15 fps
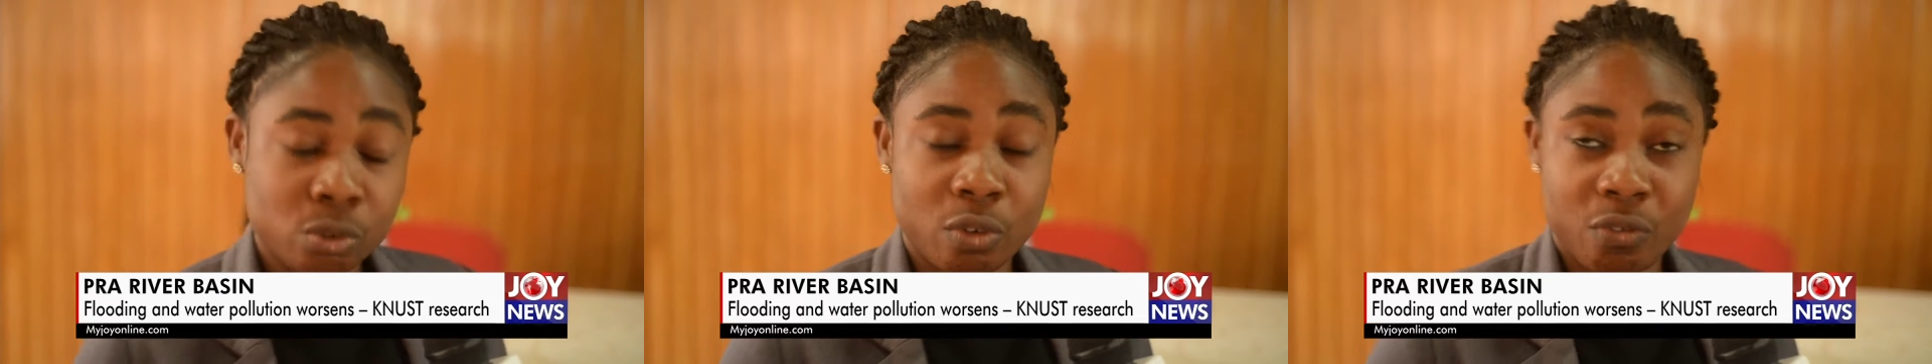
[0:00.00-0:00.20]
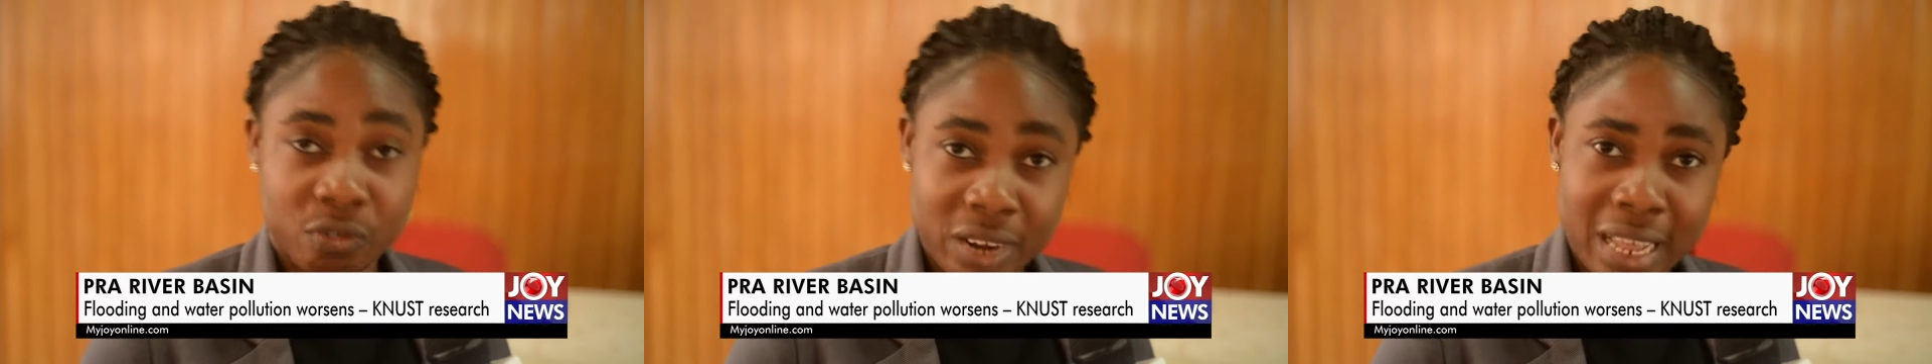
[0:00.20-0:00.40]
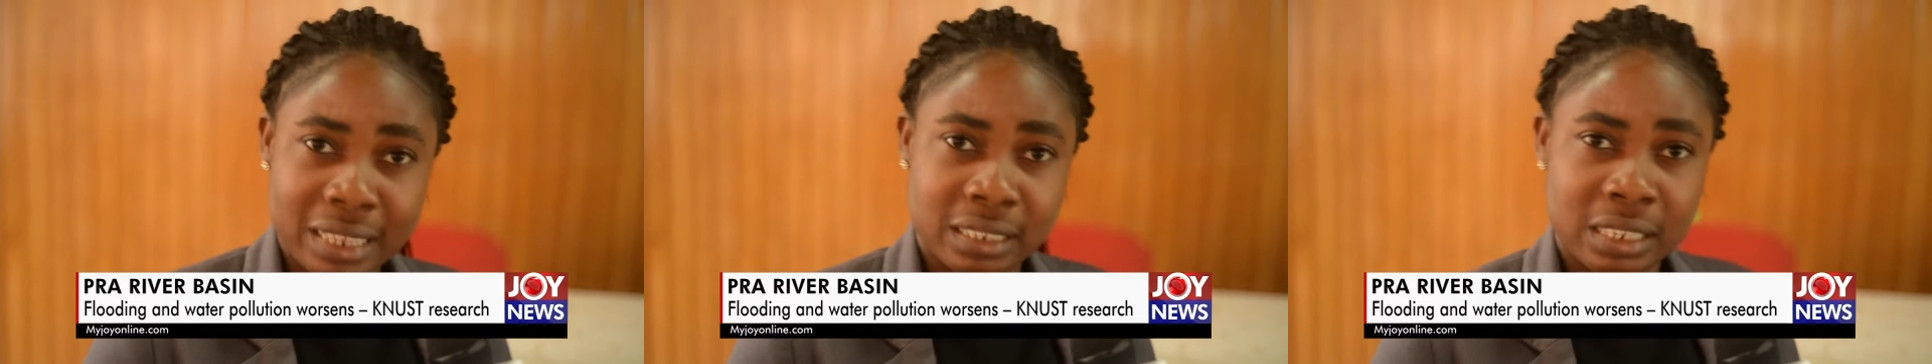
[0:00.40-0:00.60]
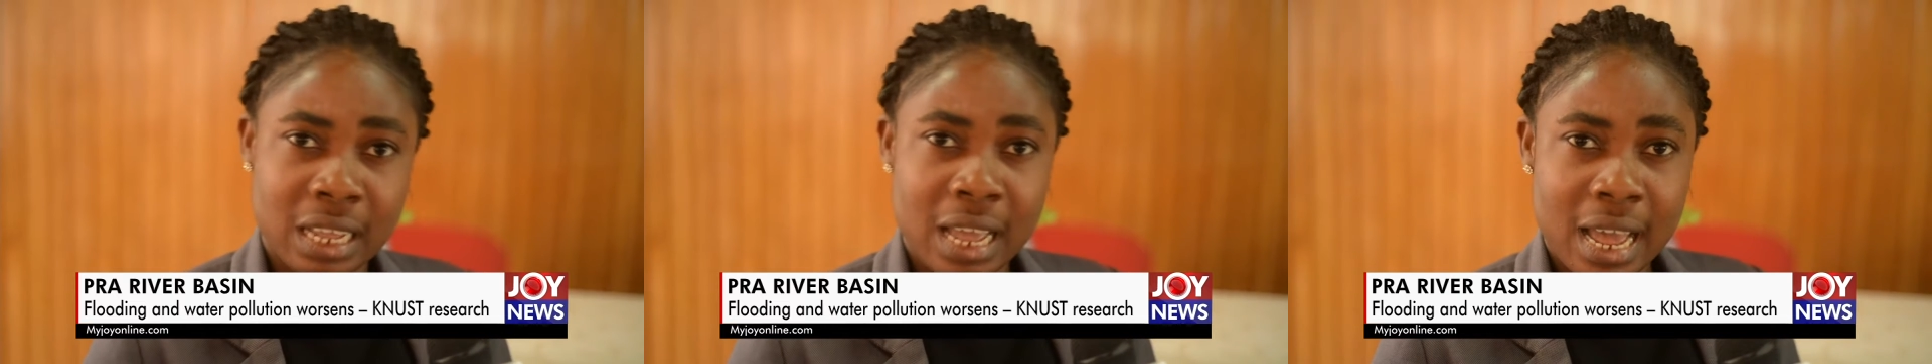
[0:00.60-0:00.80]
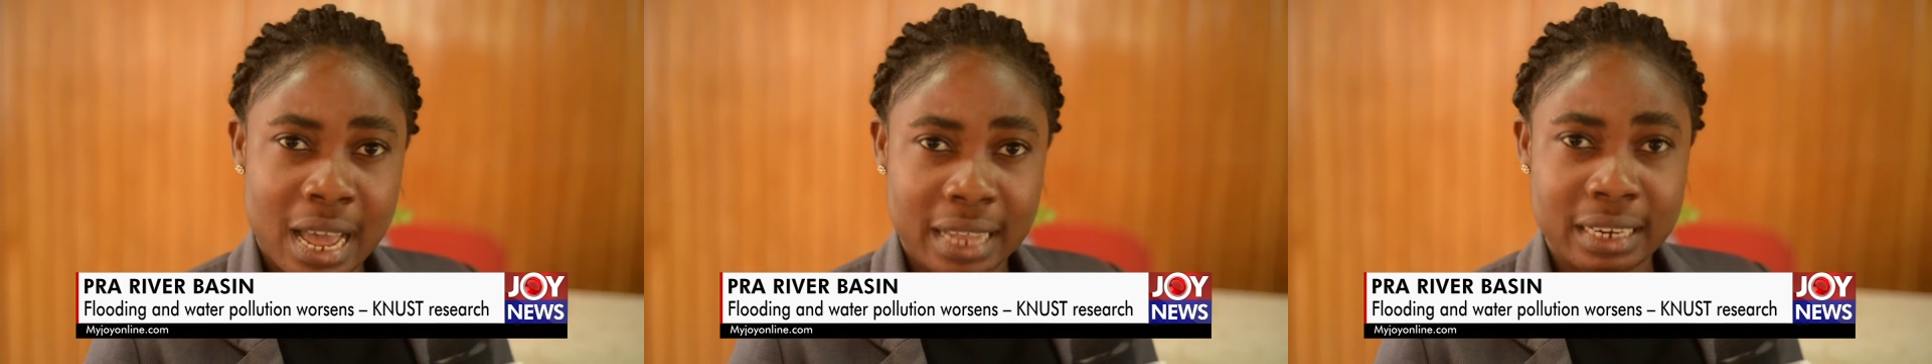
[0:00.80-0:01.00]
of floods
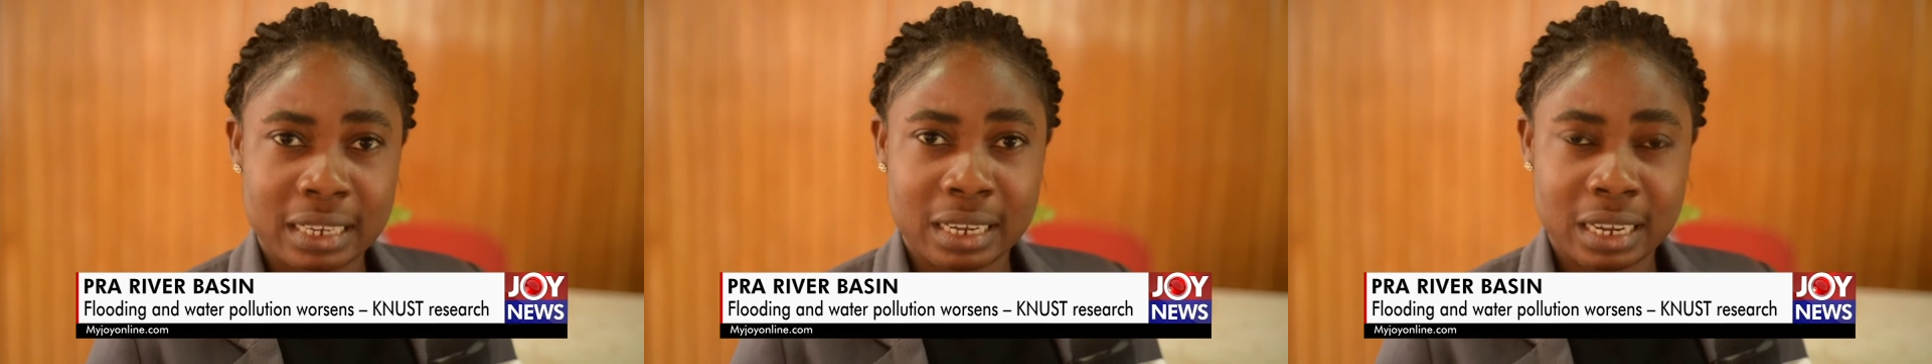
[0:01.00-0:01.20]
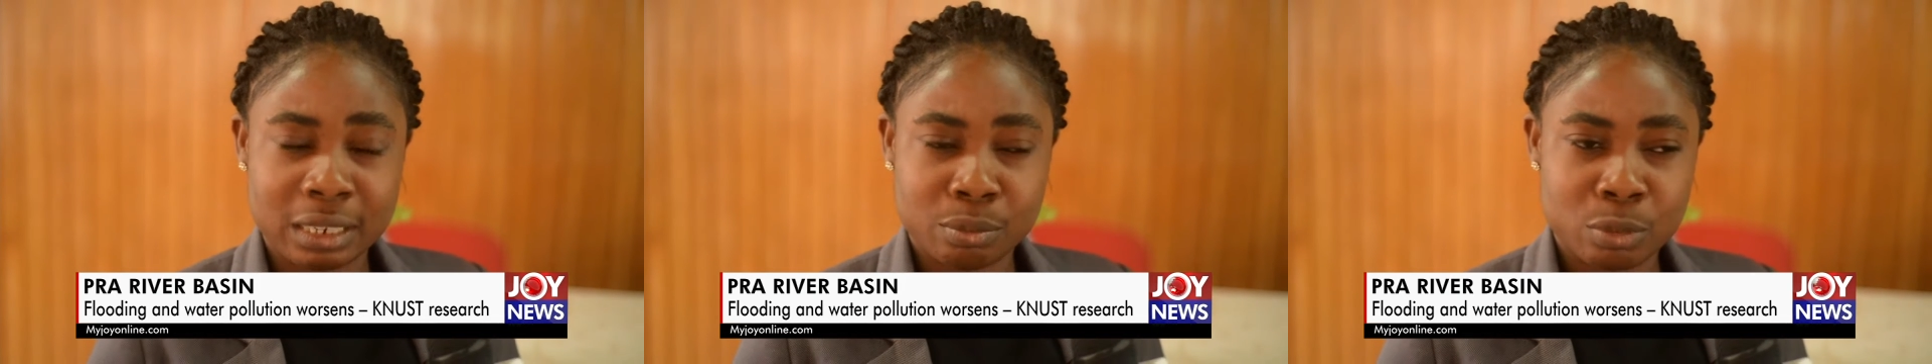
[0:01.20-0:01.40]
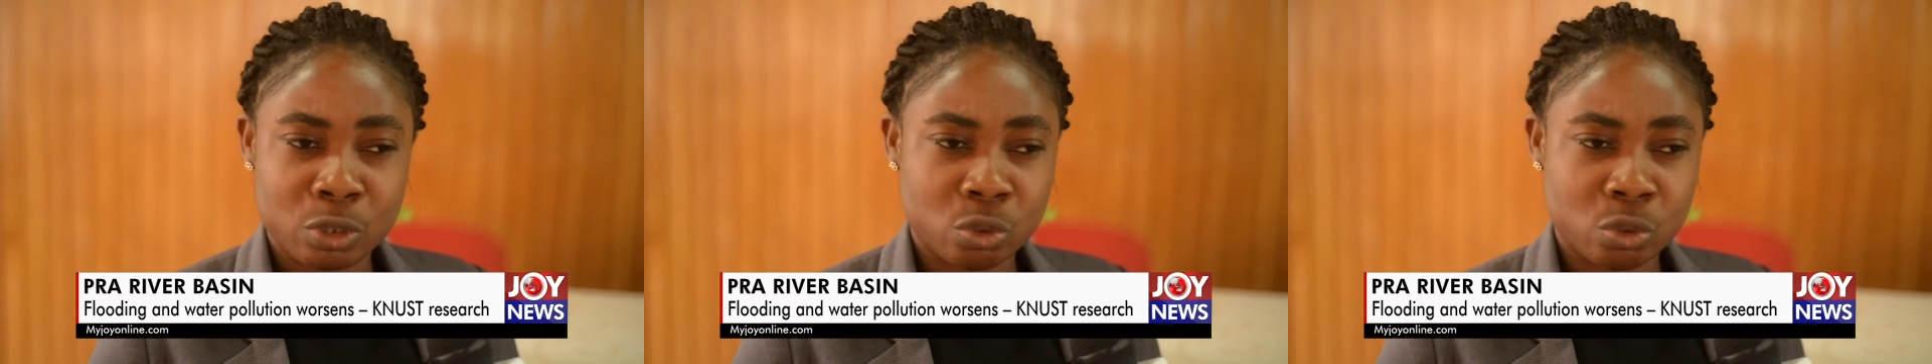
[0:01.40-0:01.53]
at the catchment.